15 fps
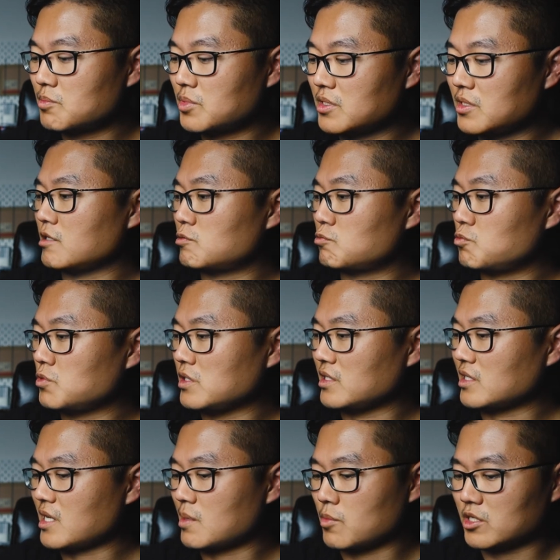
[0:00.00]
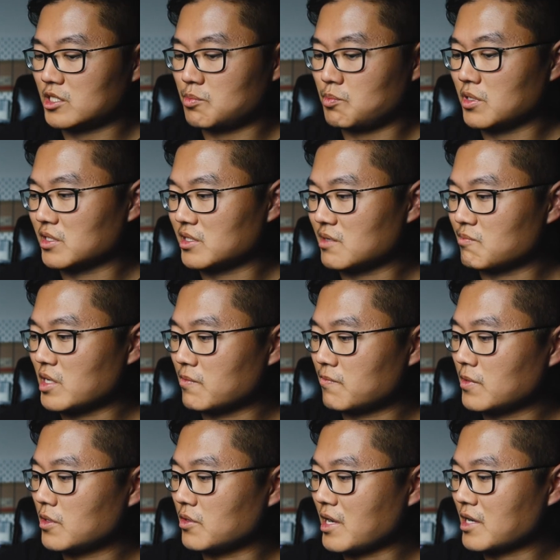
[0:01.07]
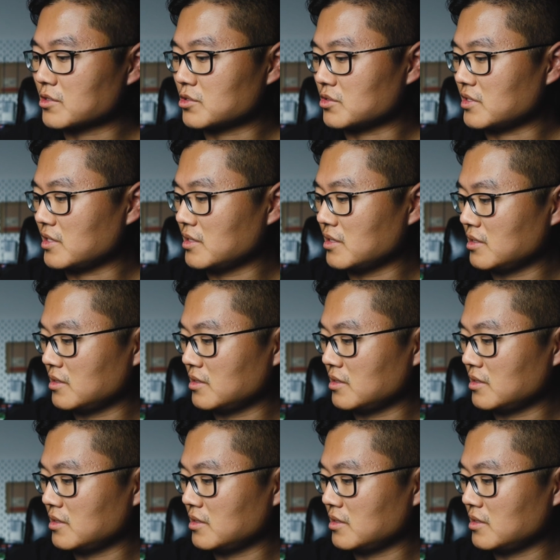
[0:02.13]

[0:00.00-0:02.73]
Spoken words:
but it's really not much bigger than my phone actually.